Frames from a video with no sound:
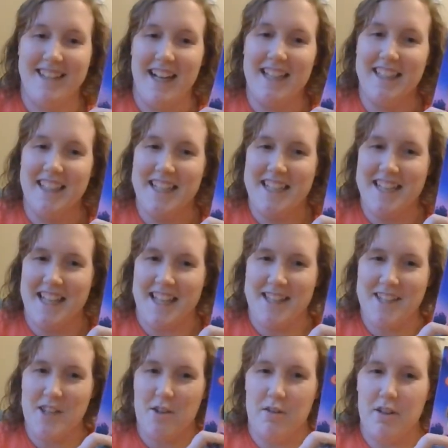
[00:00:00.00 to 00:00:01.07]
I liked that
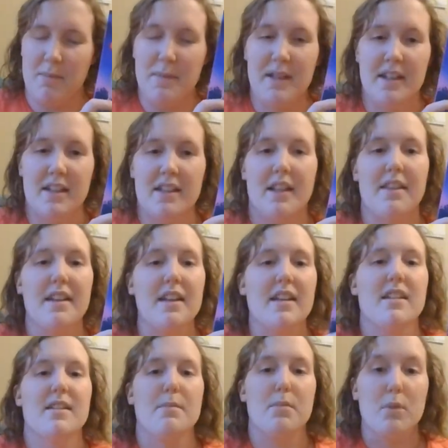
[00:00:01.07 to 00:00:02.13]
story because I think
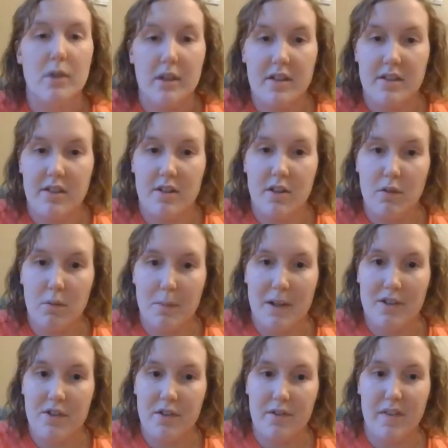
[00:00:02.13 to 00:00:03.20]
it's important to know
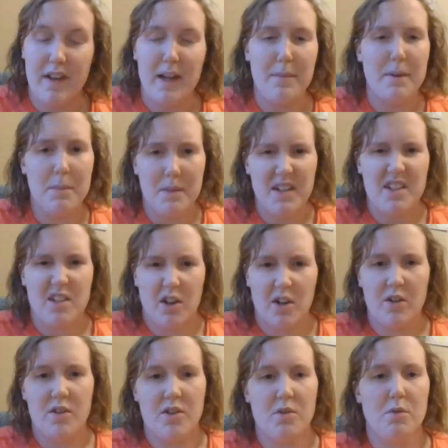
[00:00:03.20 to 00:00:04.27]
about your family, but it's
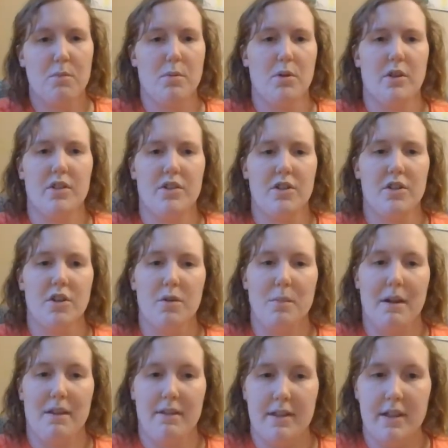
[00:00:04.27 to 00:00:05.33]
also important to know
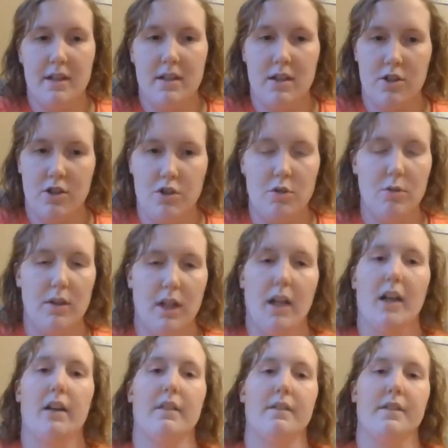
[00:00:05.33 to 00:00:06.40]
about things that you
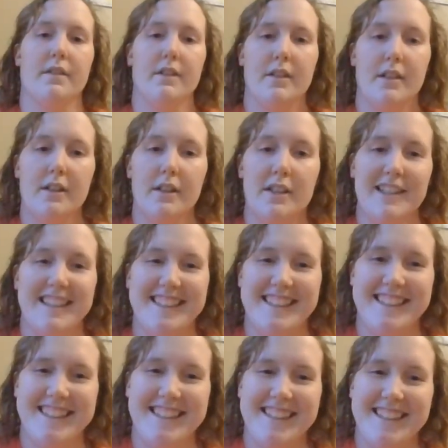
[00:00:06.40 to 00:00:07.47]
love.
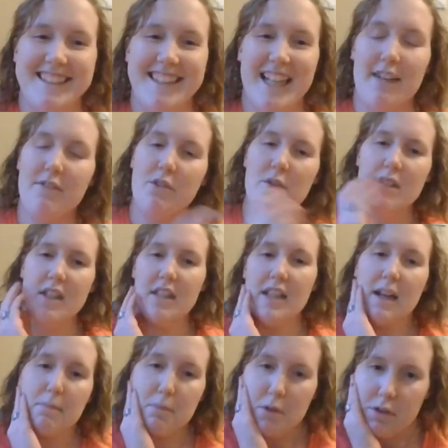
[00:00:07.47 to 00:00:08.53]
Have you seen
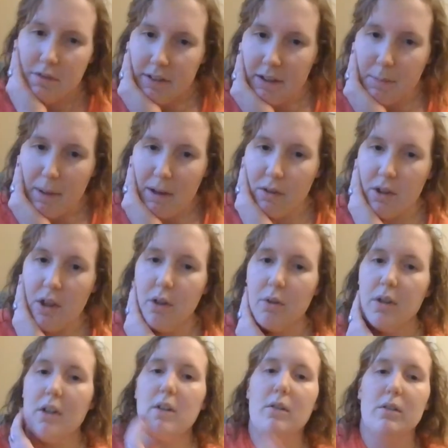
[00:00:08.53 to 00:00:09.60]
that movie about
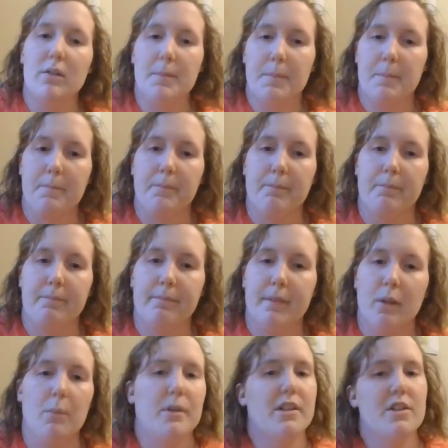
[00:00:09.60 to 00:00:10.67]
Coco?
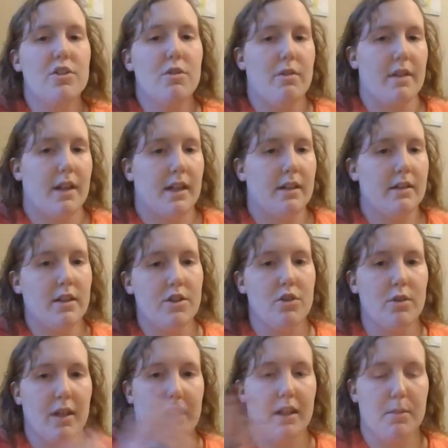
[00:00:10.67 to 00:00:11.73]
What did you think? Did you
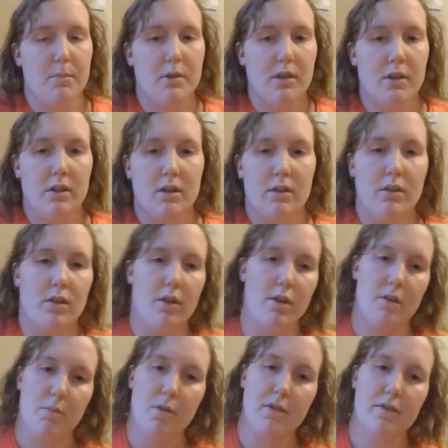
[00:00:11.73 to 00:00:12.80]
like the book or
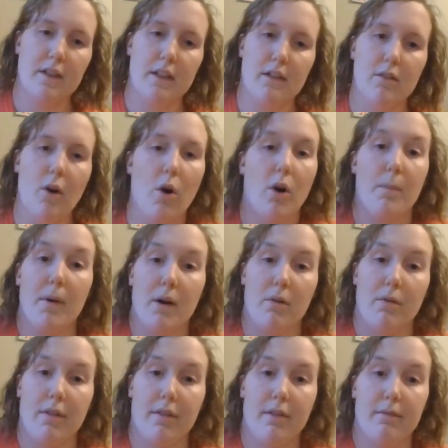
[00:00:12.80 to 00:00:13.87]
the movie or both?